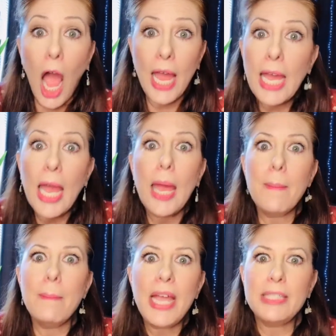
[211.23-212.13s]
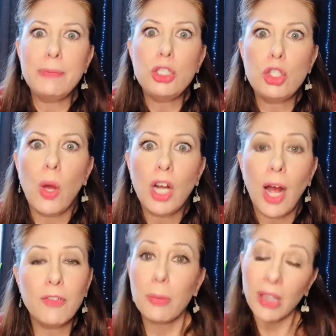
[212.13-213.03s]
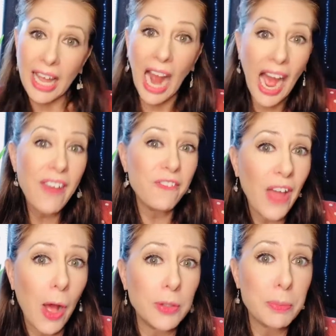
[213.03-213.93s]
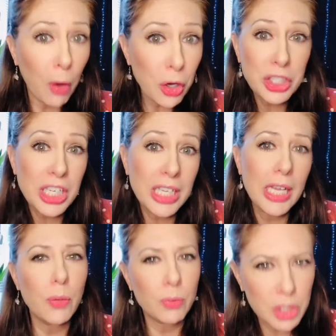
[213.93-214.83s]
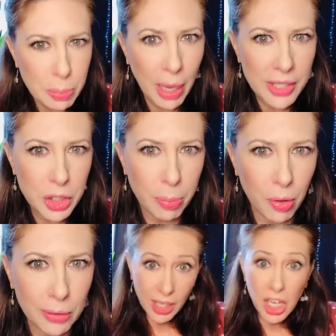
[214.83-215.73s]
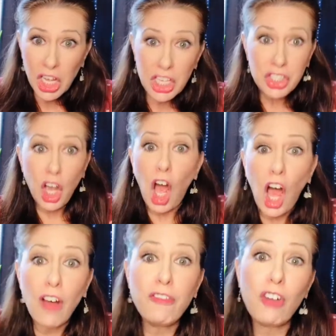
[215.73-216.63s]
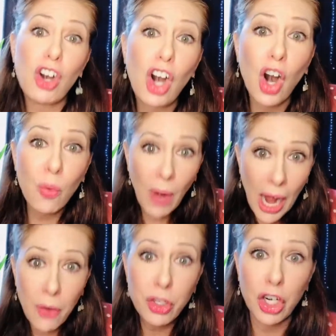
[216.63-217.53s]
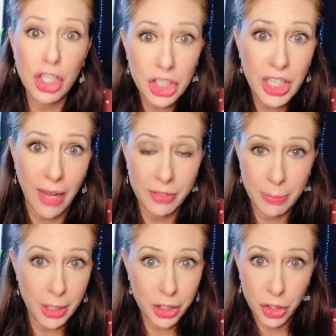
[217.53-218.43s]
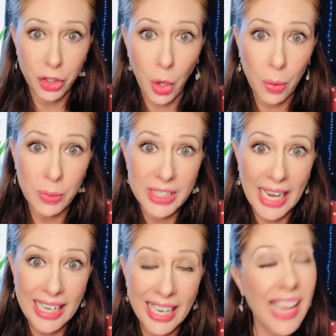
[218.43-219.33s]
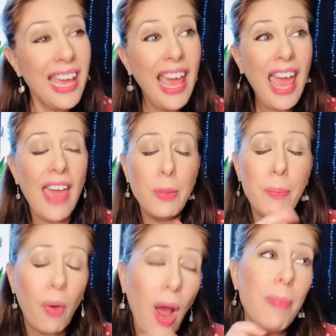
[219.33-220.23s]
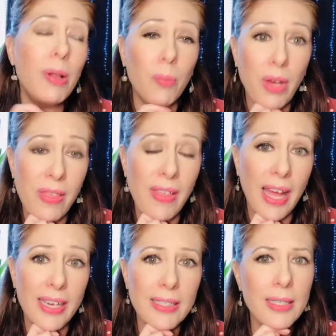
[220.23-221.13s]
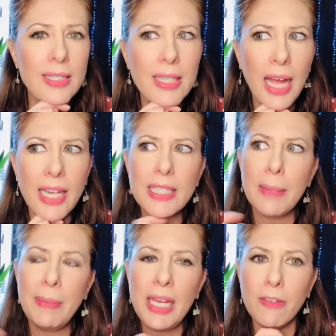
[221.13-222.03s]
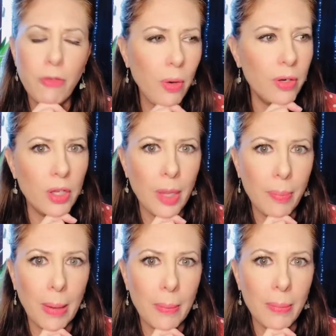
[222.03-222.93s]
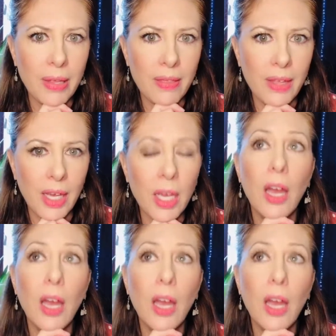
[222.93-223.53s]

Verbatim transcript: it makes me so uncomfortable. Like I felt personally responsible to hover around her stuff to make sure no one would take it. And the problem with that is that being a foreigner, they probably think,